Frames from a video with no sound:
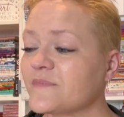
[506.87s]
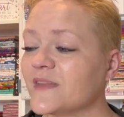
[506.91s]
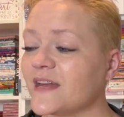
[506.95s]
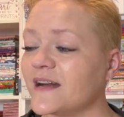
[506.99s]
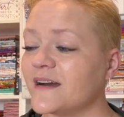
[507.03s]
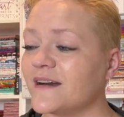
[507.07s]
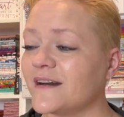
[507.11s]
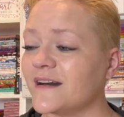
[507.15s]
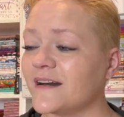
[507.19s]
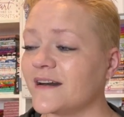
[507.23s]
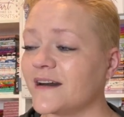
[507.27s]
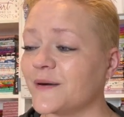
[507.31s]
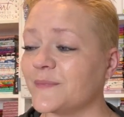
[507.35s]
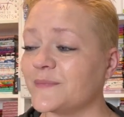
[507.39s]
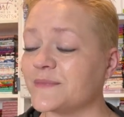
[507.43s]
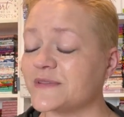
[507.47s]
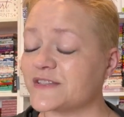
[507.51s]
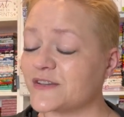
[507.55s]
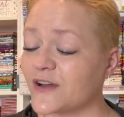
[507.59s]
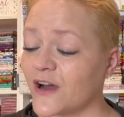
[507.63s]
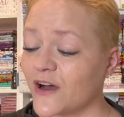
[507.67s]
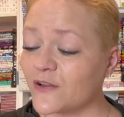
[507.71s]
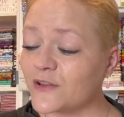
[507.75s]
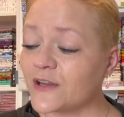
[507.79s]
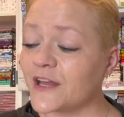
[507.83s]

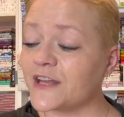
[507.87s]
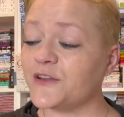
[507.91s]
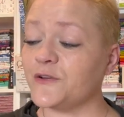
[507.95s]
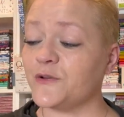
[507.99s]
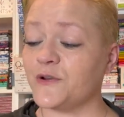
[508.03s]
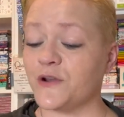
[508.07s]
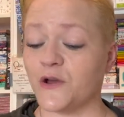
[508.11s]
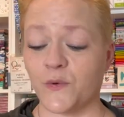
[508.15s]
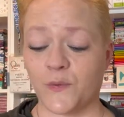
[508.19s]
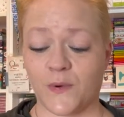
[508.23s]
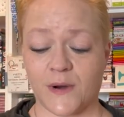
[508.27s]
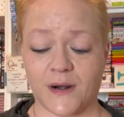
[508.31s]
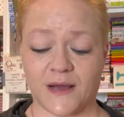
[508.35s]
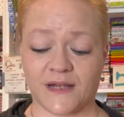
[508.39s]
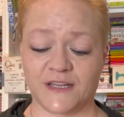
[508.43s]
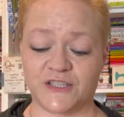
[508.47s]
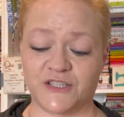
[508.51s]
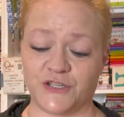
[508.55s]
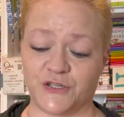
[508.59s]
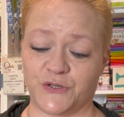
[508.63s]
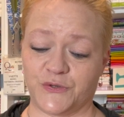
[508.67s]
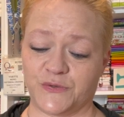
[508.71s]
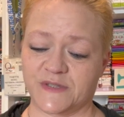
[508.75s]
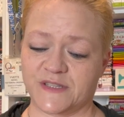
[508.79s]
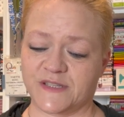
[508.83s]
So I'll let you know what I
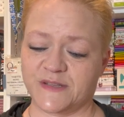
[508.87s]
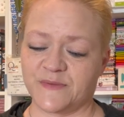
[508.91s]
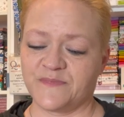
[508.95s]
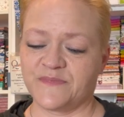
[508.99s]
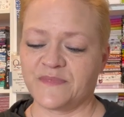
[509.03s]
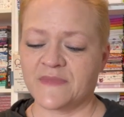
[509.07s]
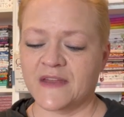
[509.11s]
choose.